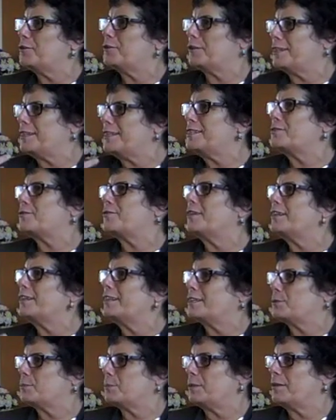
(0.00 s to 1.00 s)
or the Israeli
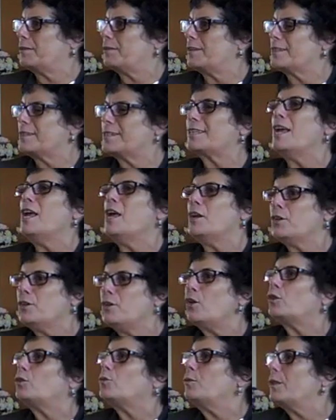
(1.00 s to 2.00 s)
experience,
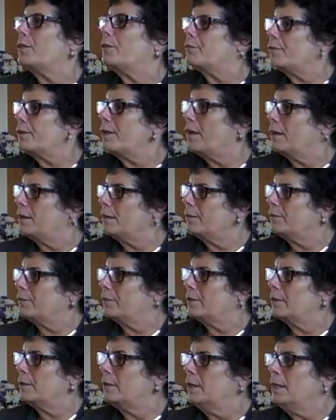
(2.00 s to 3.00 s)
not with
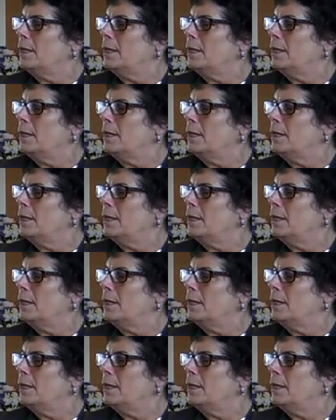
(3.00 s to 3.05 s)
reality.